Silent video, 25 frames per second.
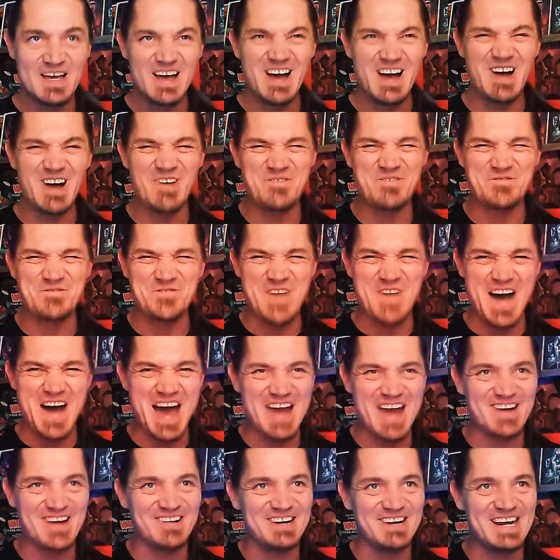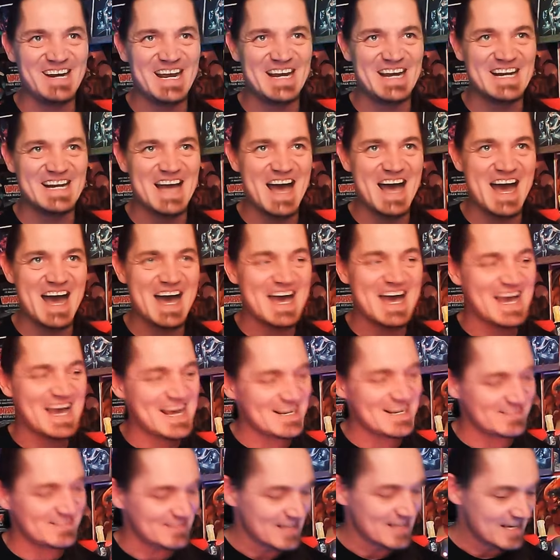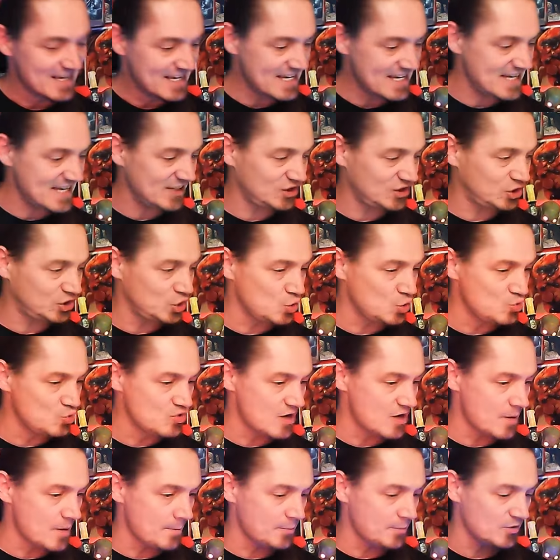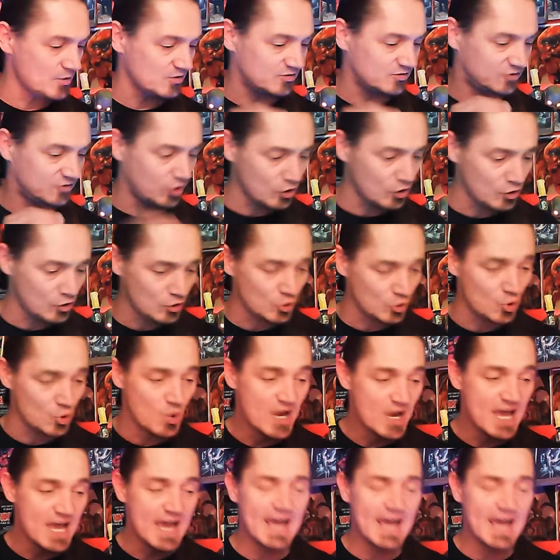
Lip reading: A Fire and Ice, issue number 2.